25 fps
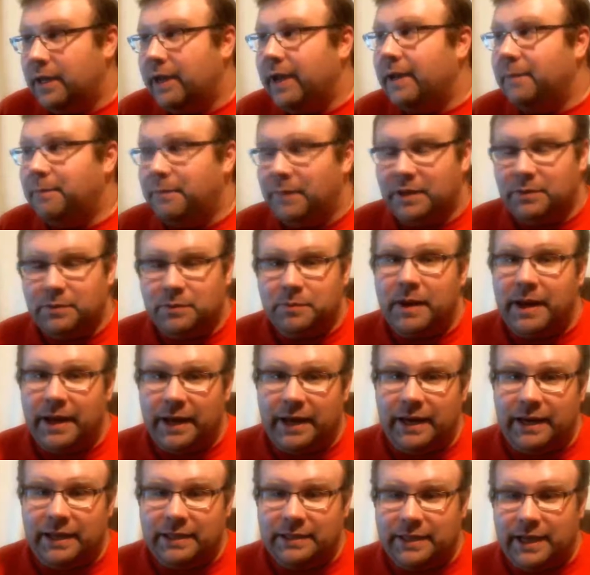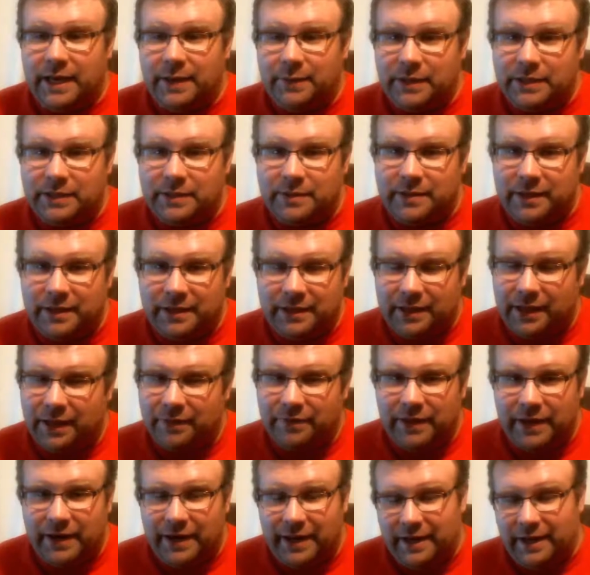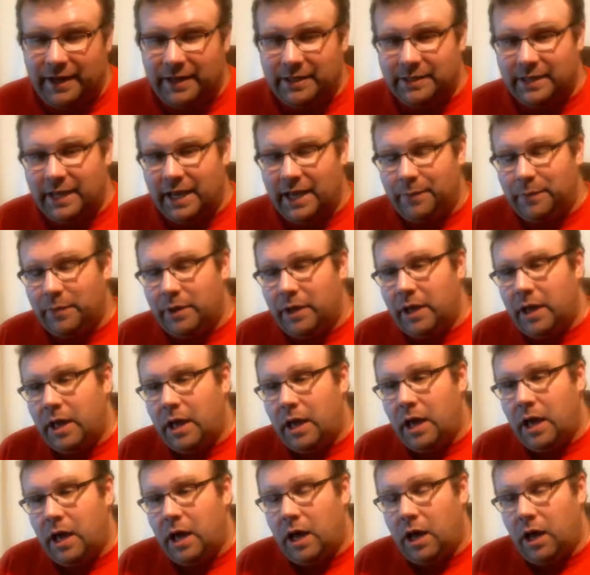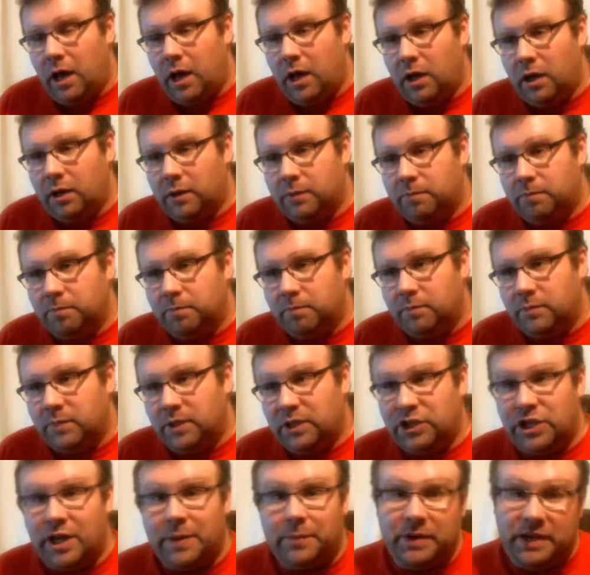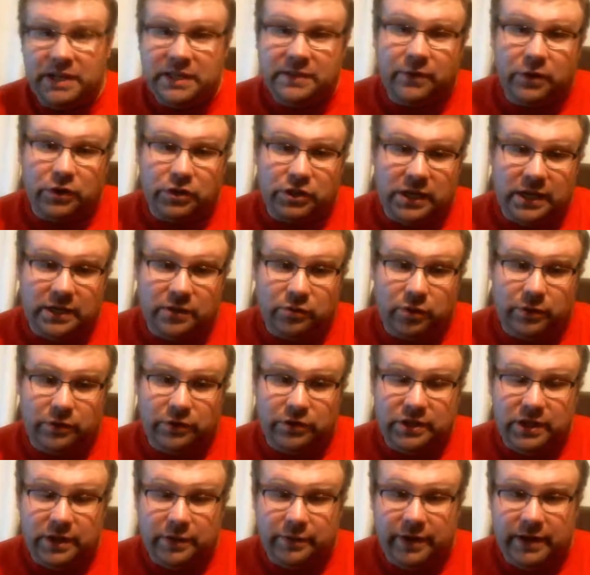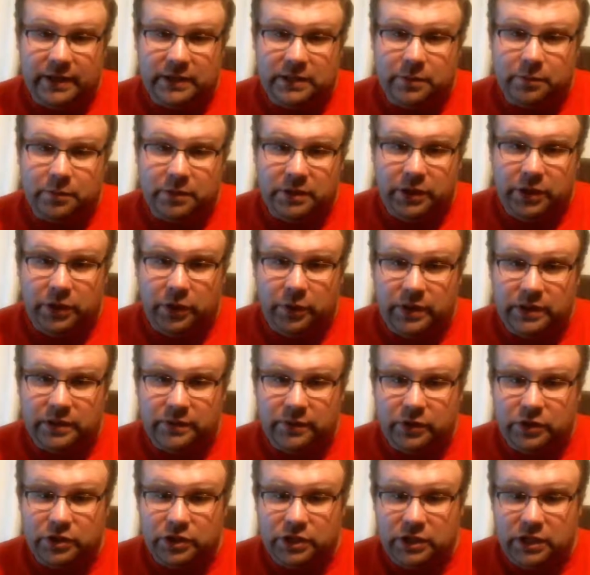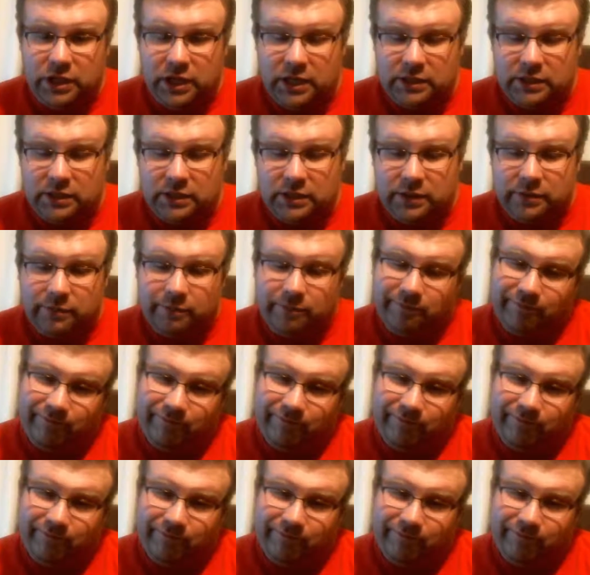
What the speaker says: It was my NES game. Love that NES game. The Japanese version has River City Ransom, but the US version doesn't.